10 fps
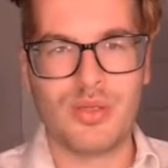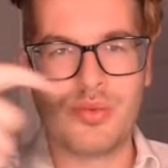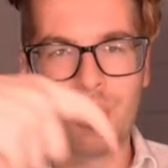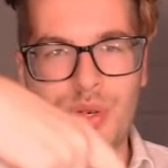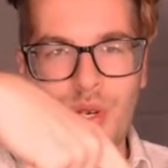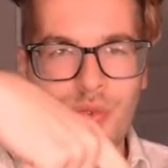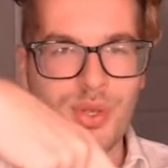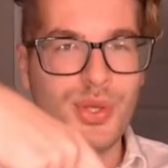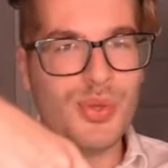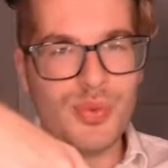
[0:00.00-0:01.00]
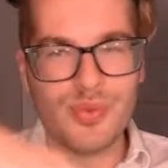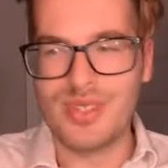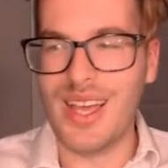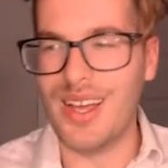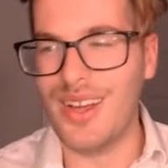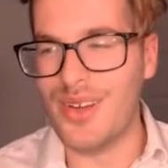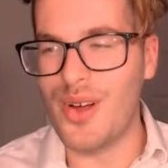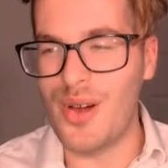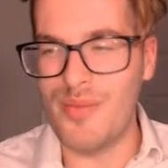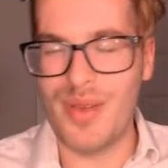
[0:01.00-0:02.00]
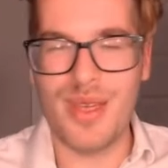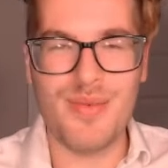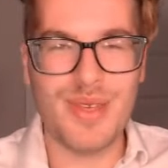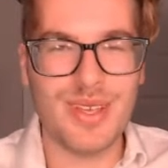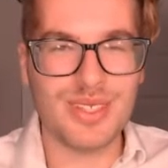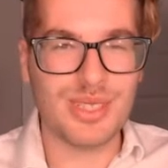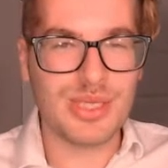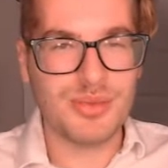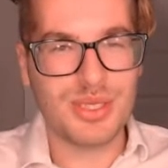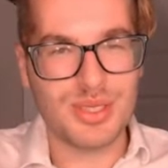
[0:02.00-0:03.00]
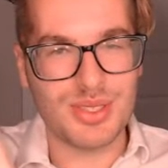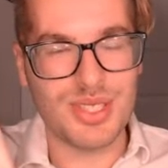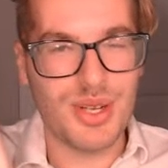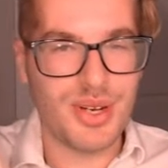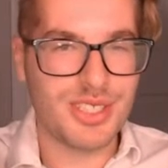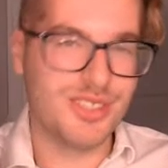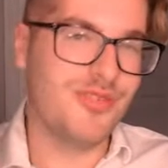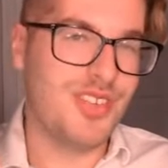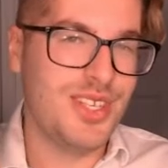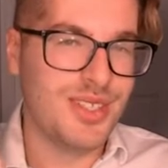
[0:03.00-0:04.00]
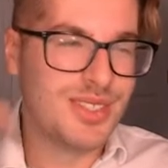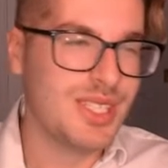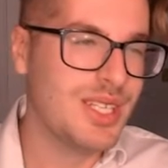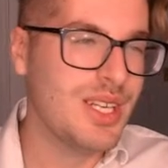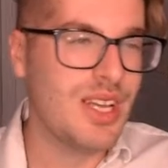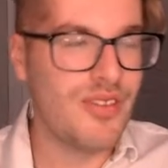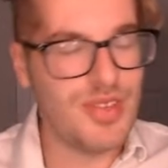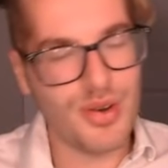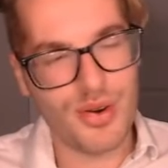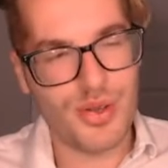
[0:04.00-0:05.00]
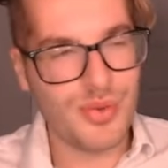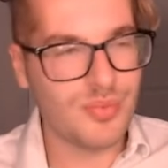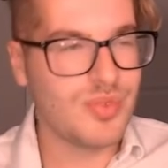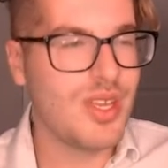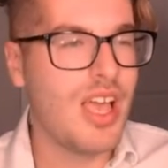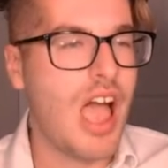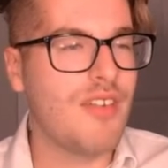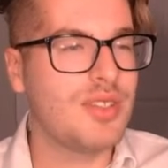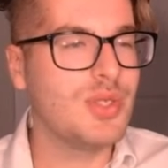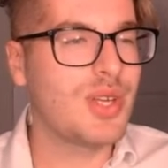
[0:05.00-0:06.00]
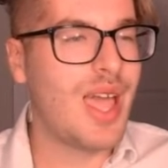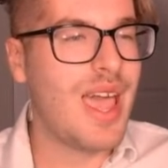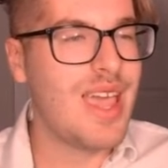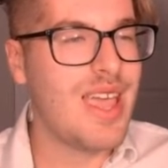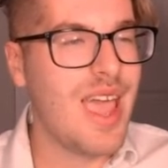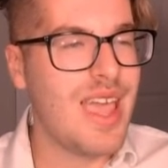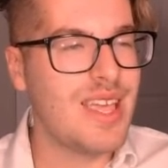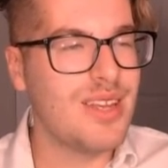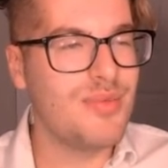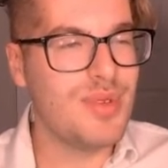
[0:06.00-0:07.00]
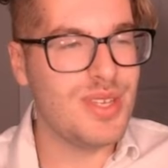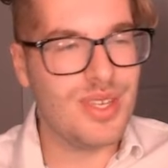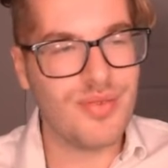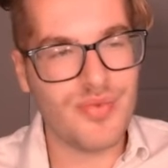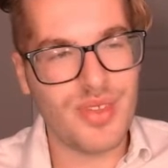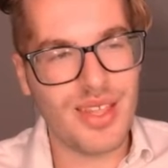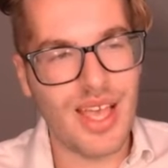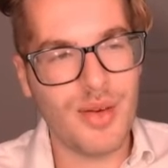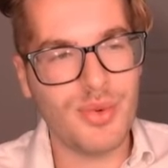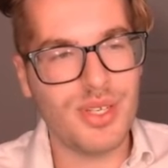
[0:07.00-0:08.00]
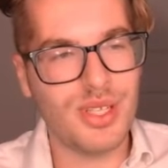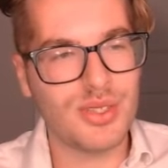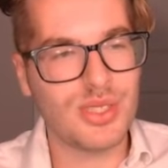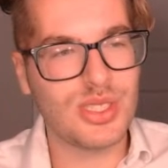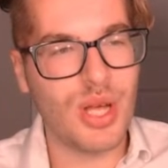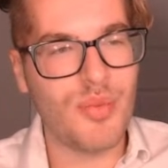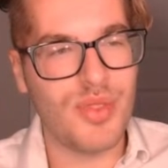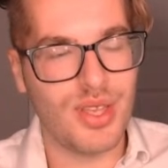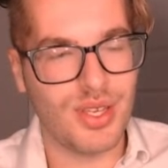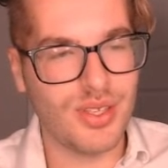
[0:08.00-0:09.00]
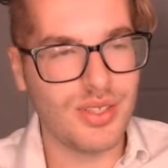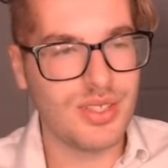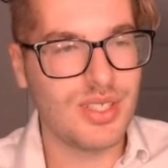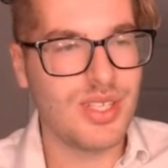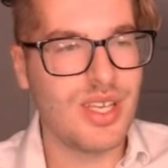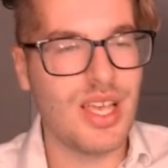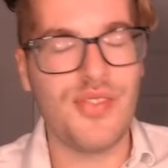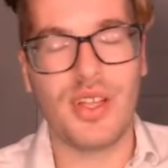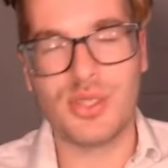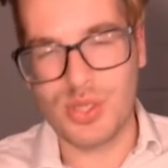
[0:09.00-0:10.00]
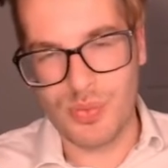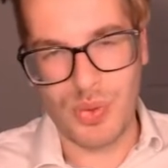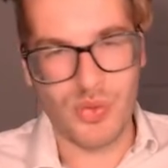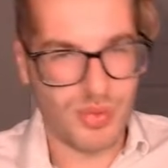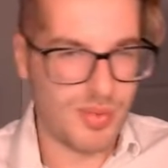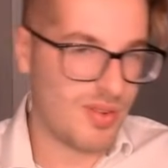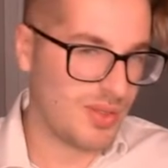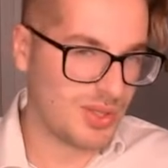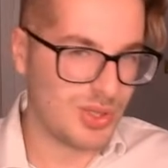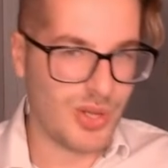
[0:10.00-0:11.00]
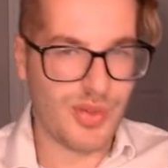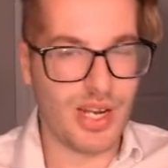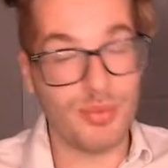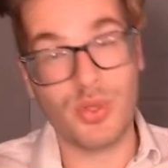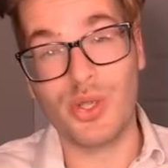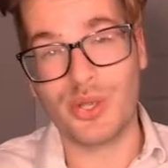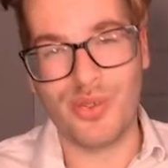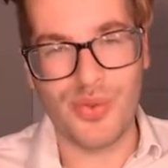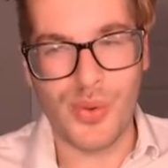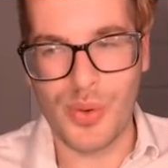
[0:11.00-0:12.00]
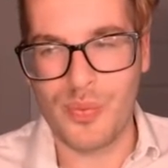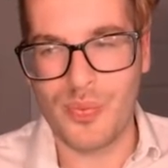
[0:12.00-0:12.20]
turned over U, or maybe sometimes it's denoted as a V or a U. If I took A and B, I would get something, and that something would be my result that I'm looking for.